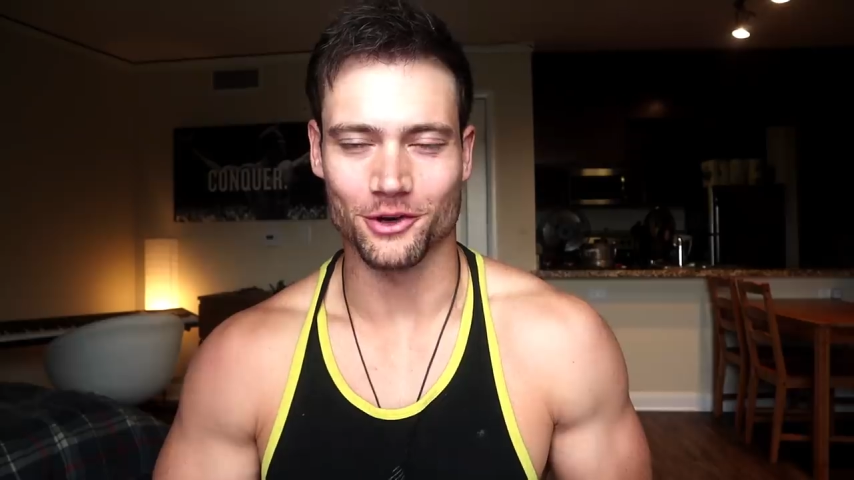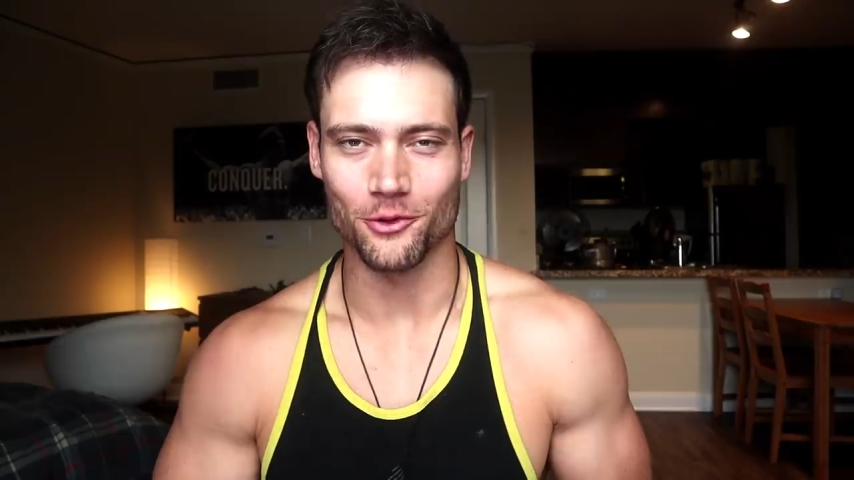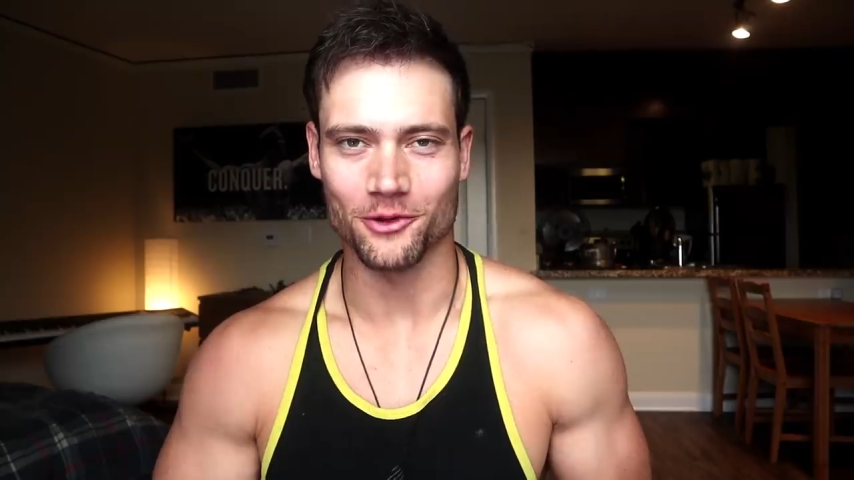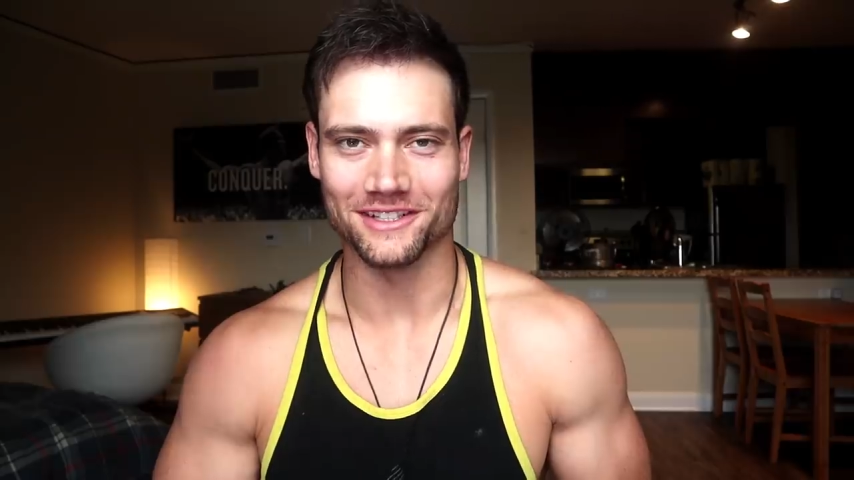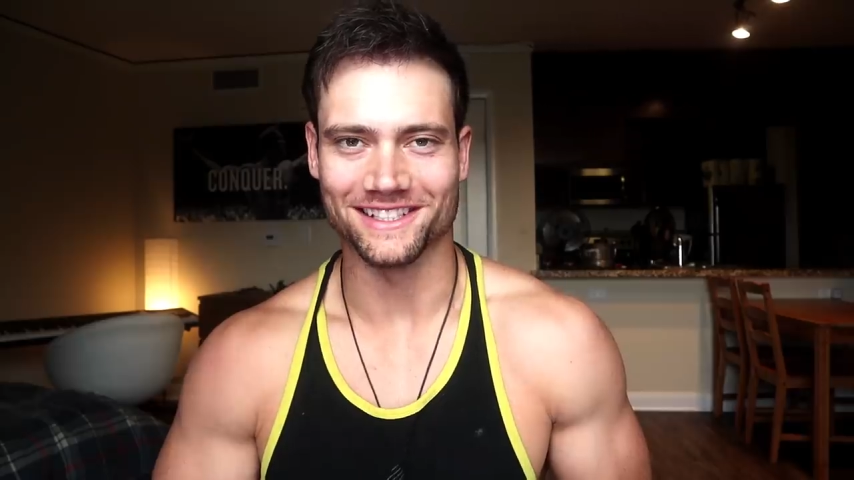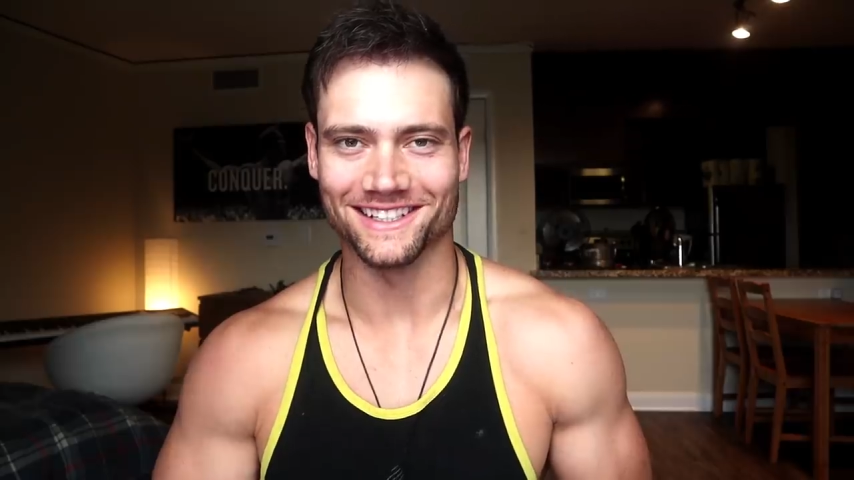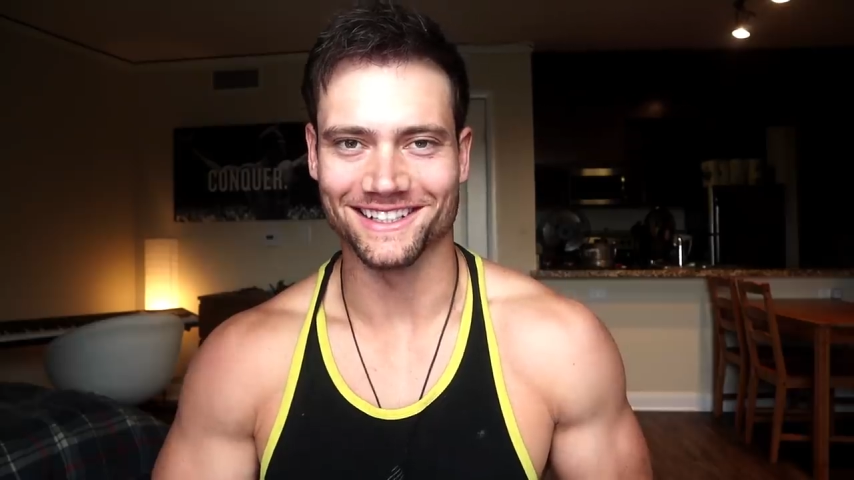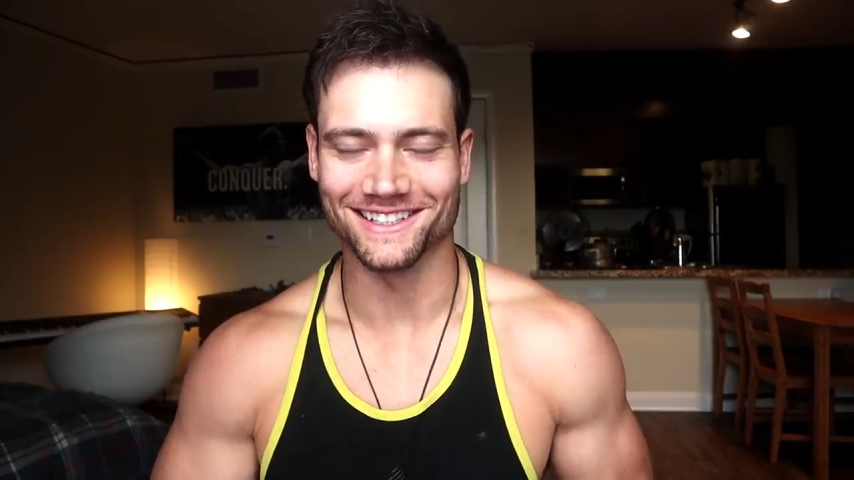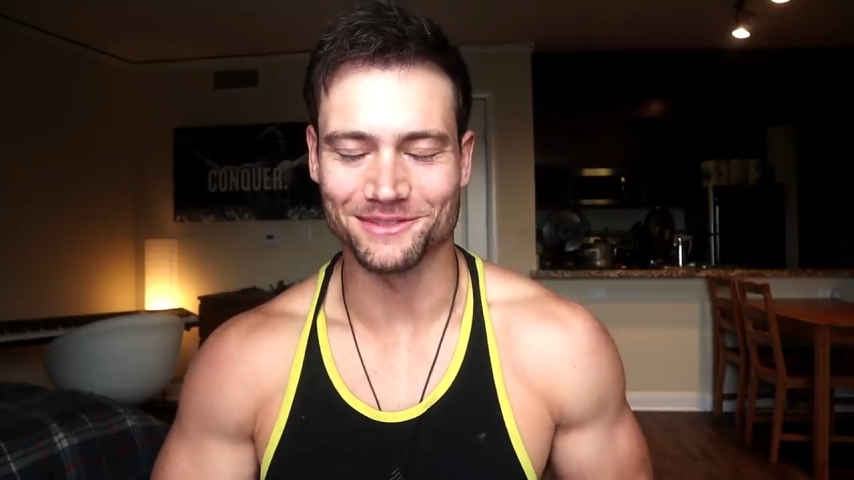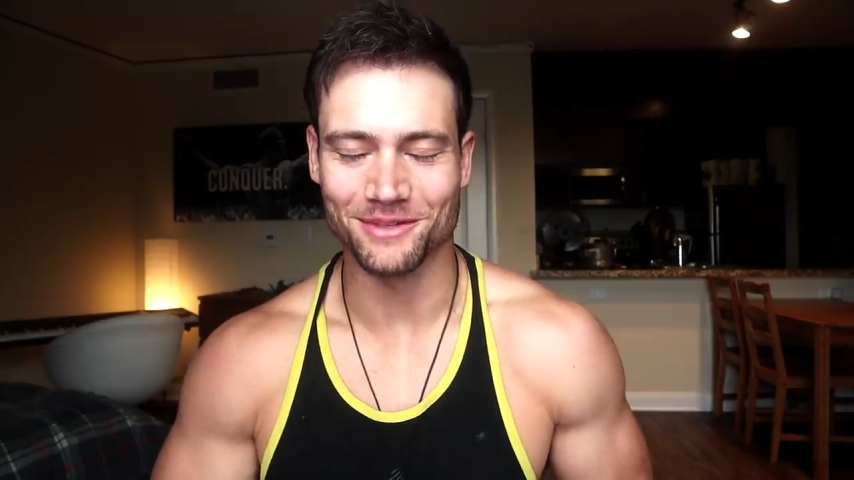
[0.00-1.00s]
your
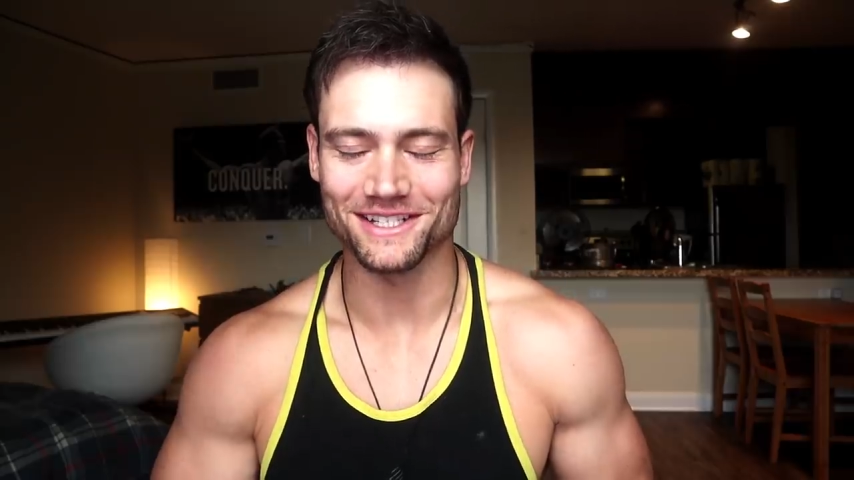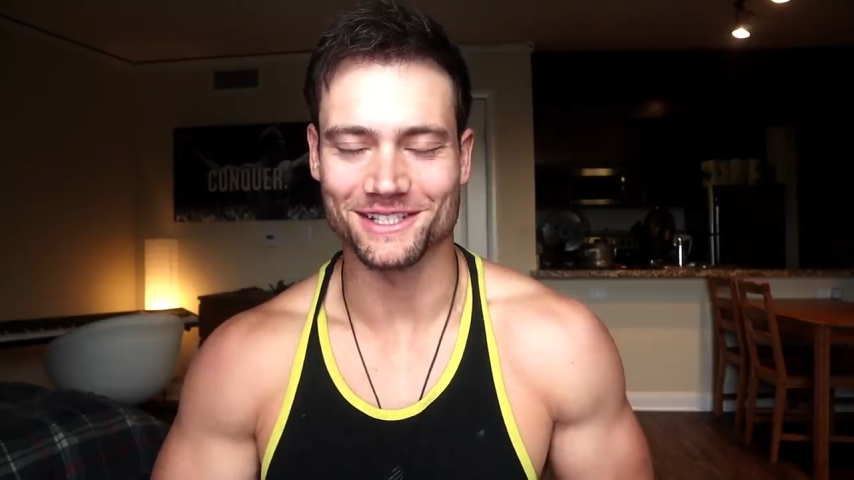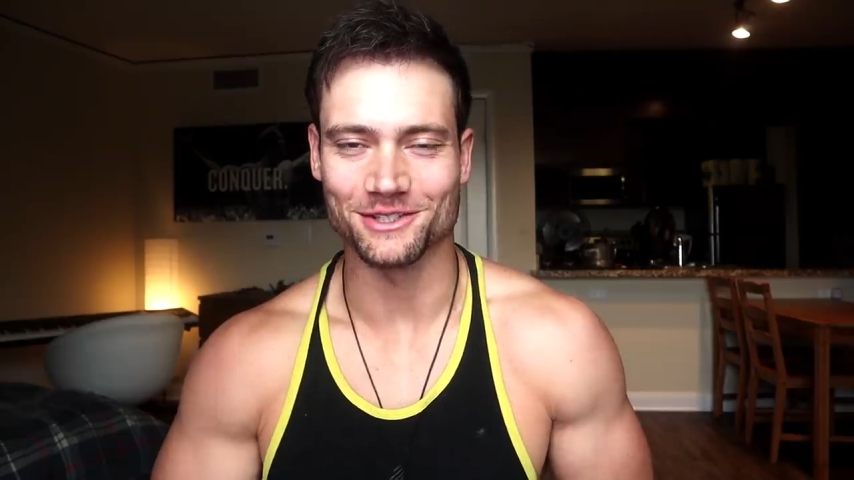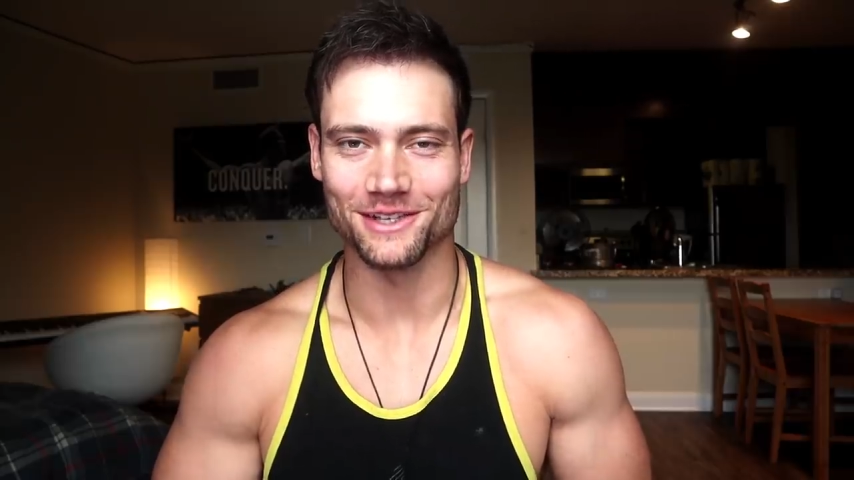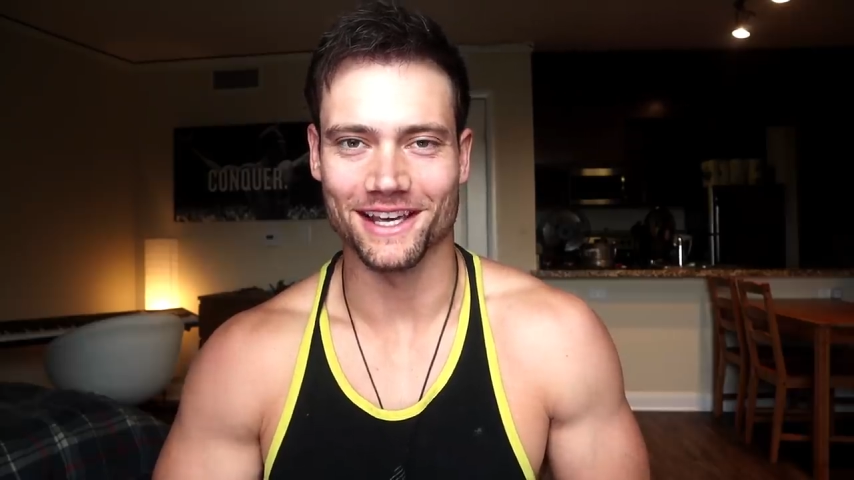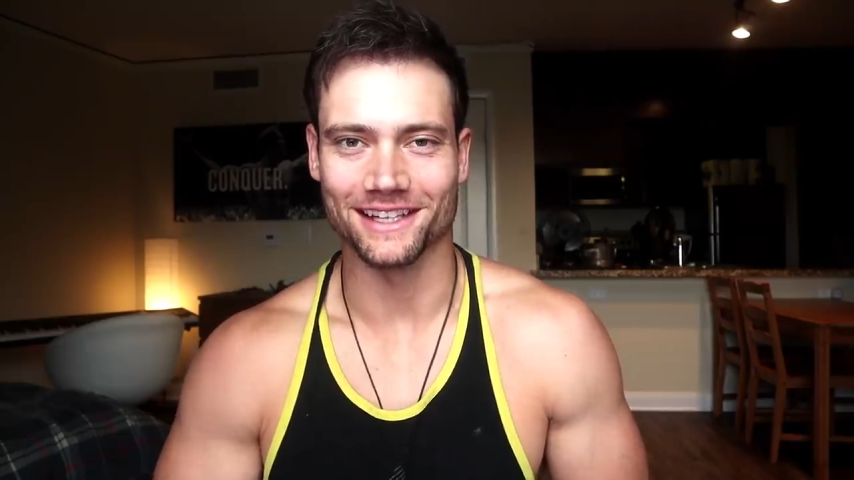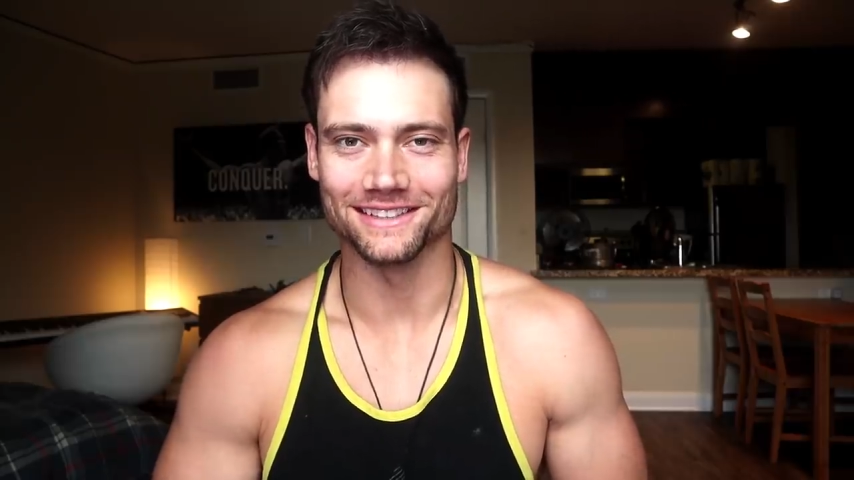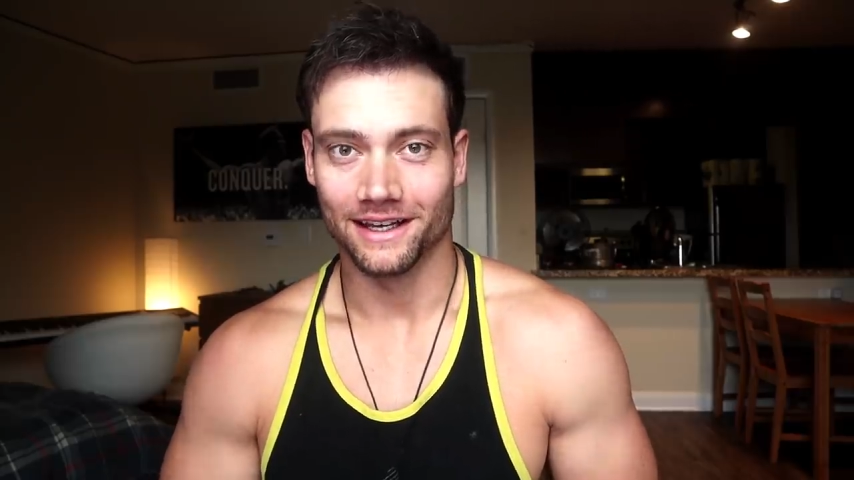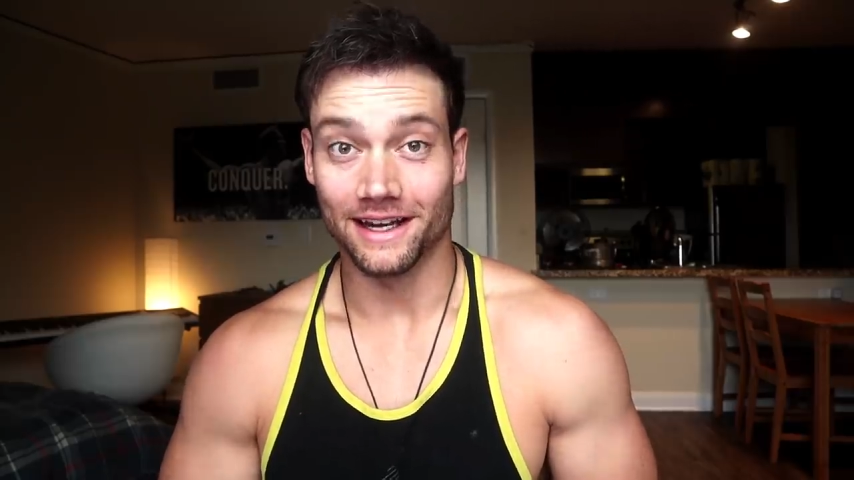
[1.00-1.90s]
quarantine as much as you can.